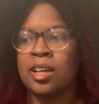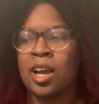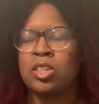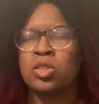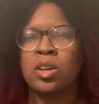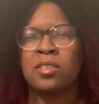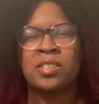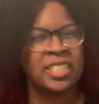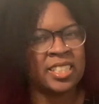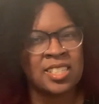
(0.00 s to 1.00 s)
sort
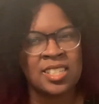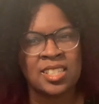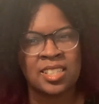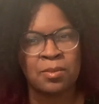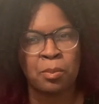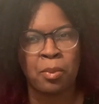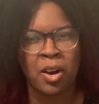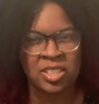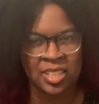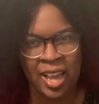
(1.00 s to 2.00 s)
of ditzy
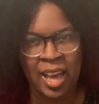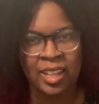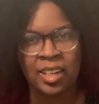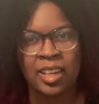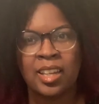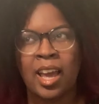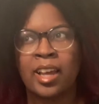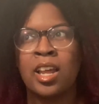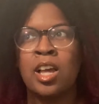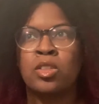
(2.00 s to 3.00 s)
personality.
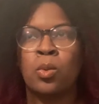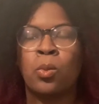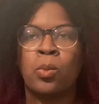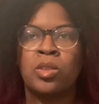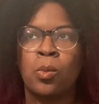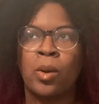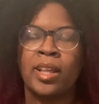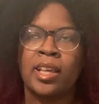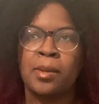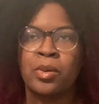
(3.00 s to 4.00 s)
Like the
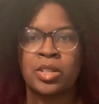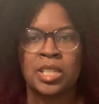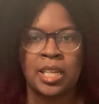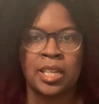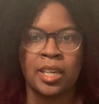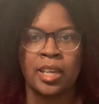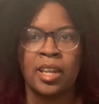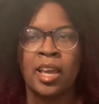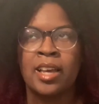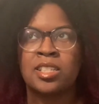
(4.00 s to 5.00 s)
way that he
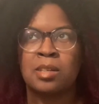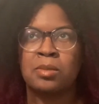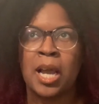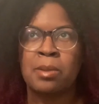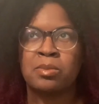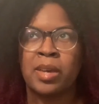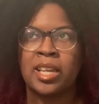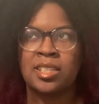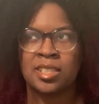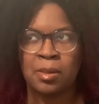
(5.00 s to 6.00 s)
presented sometimes
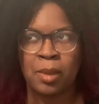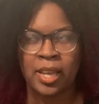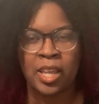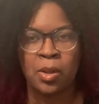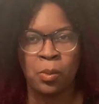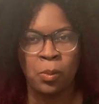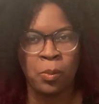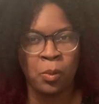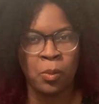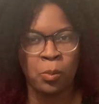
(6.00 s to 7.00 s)
made it seem like he
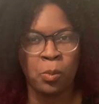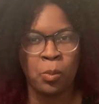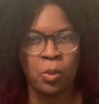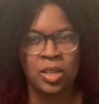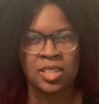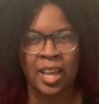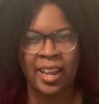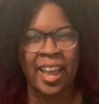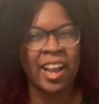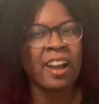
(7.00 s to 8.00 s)
was
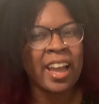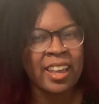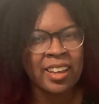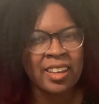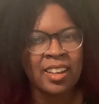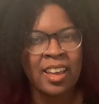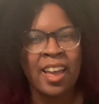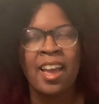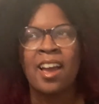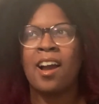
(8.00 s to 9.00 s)
like airheaded.
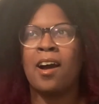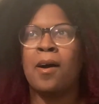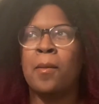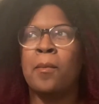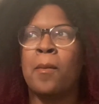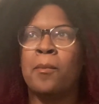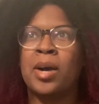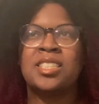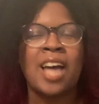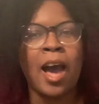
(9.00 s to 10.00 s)

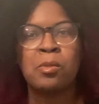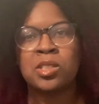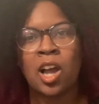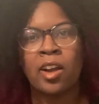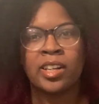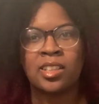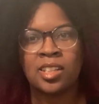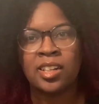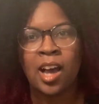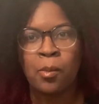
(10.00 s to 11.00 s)
But Todd was already
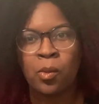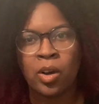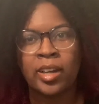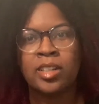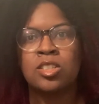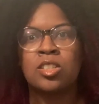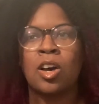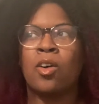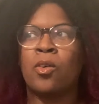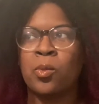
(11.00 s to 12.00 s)
the dumb one,
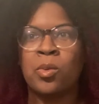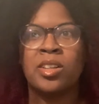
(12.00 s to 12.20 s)
so